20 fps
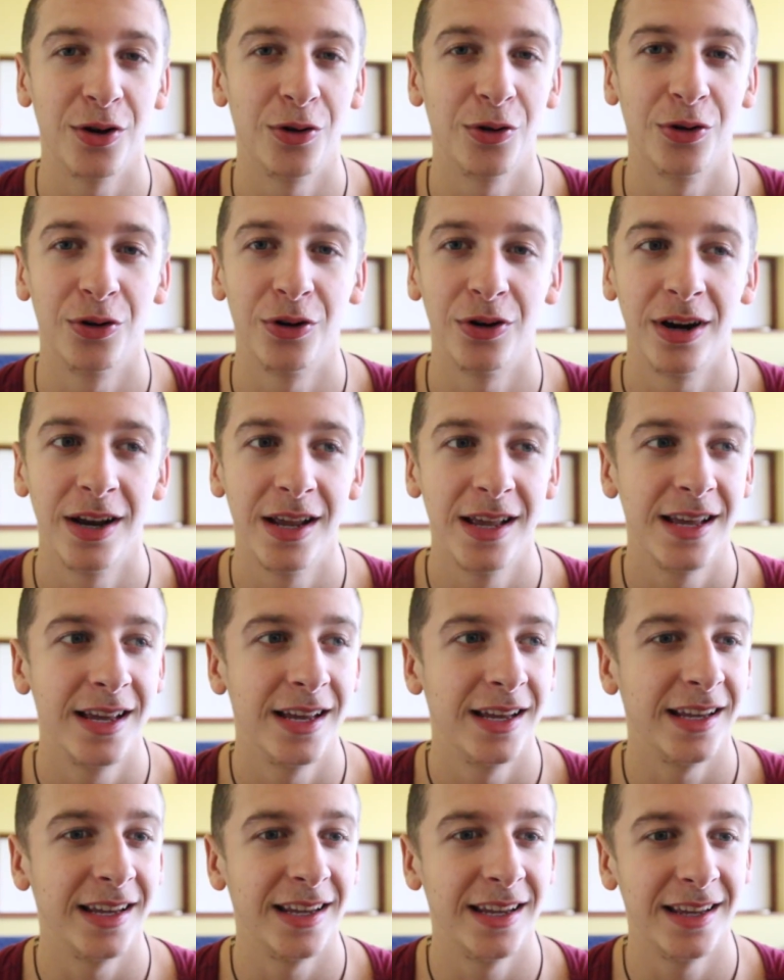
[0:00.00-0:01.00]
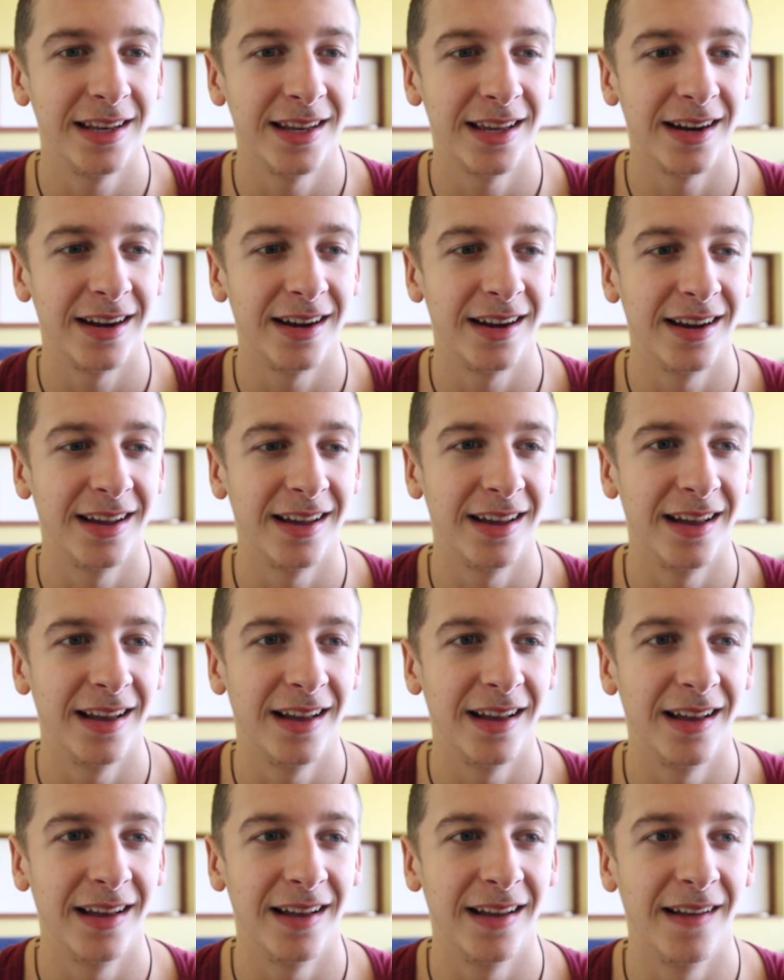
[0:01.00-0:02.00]
or either
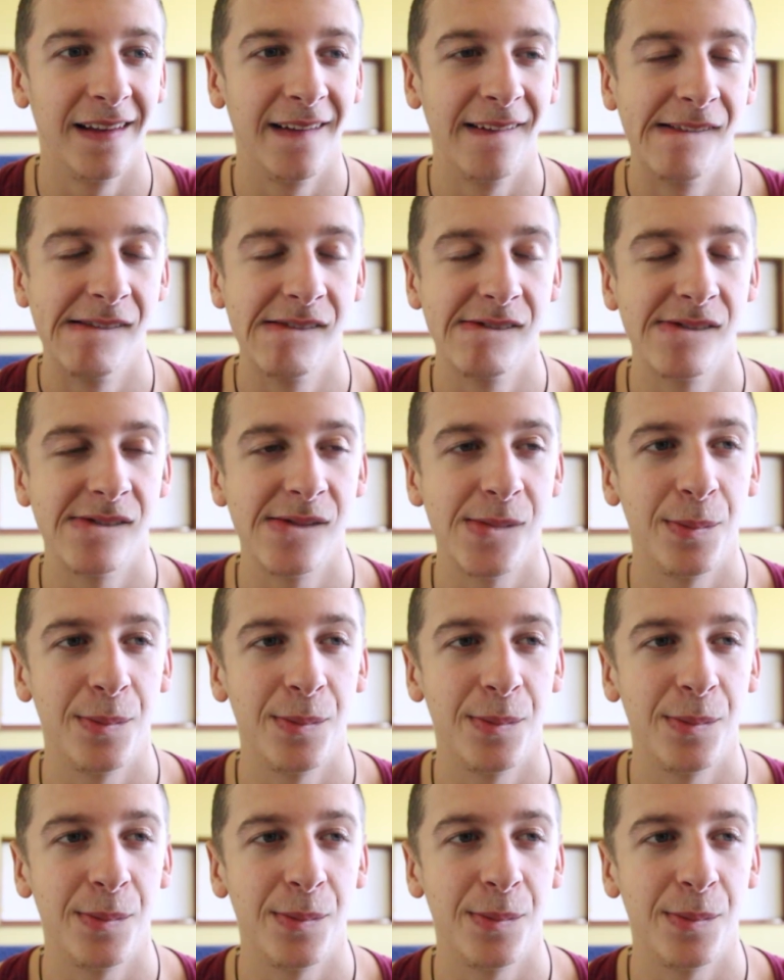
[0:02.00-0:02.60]
uh,